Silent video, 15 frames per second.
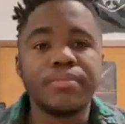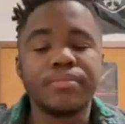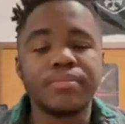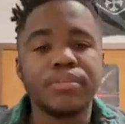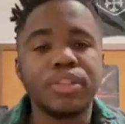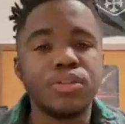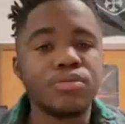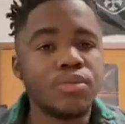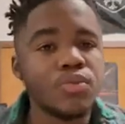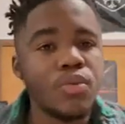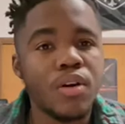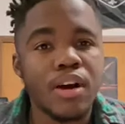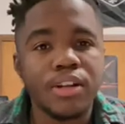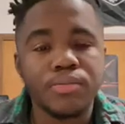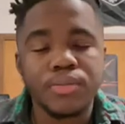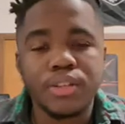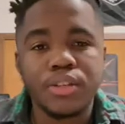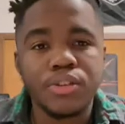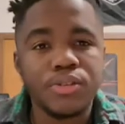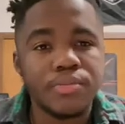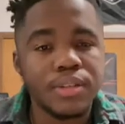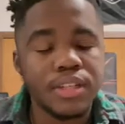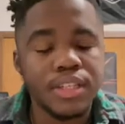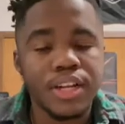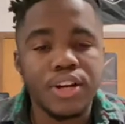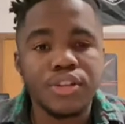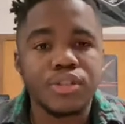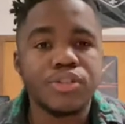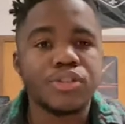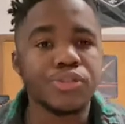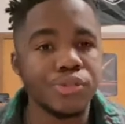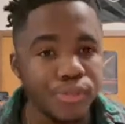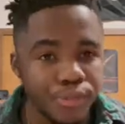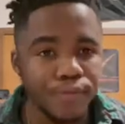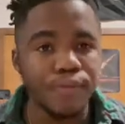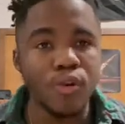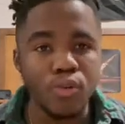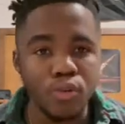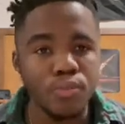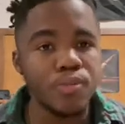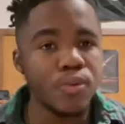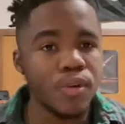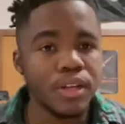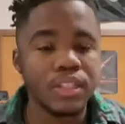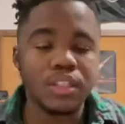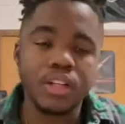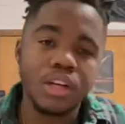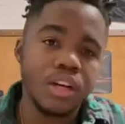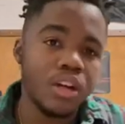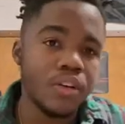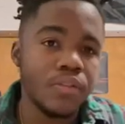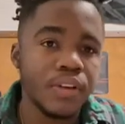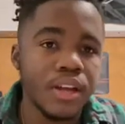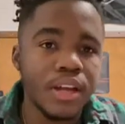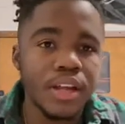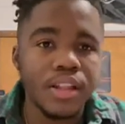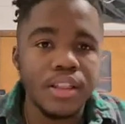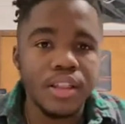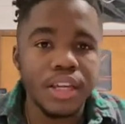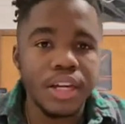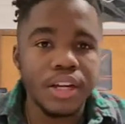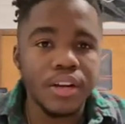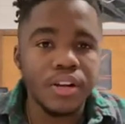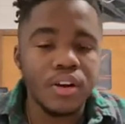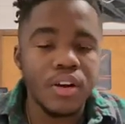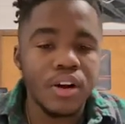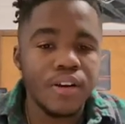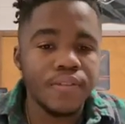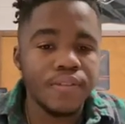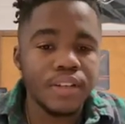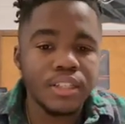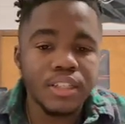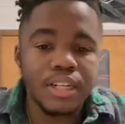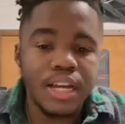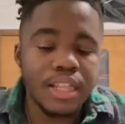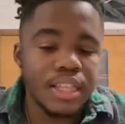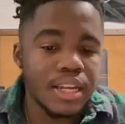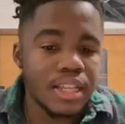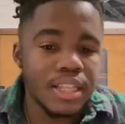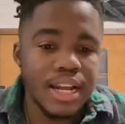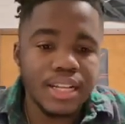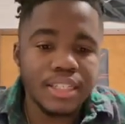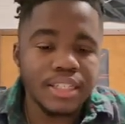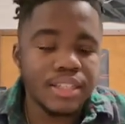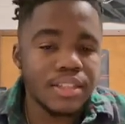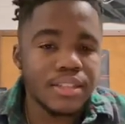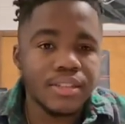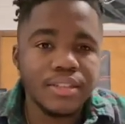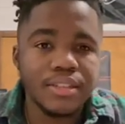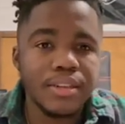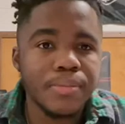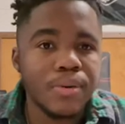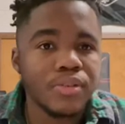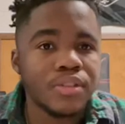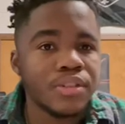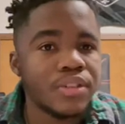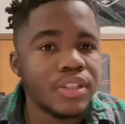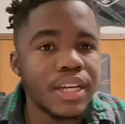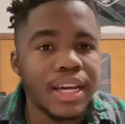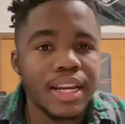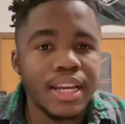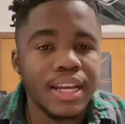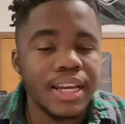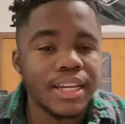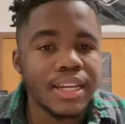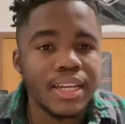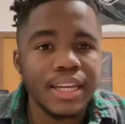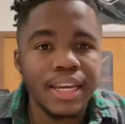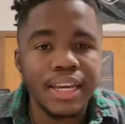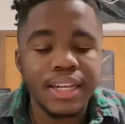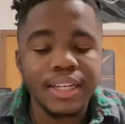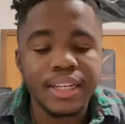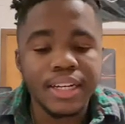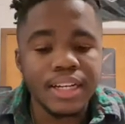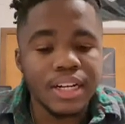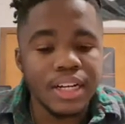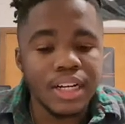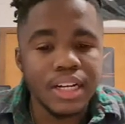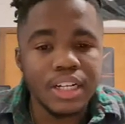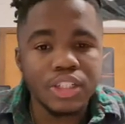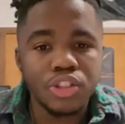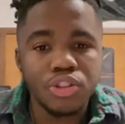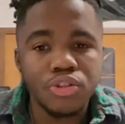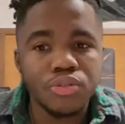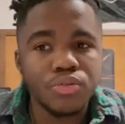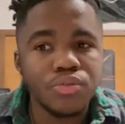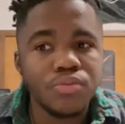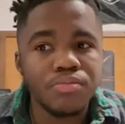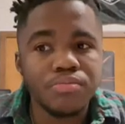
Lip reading: 2 squads with QBs that are the true focal points of their offense, and I think that's the most entertaining it can get. 2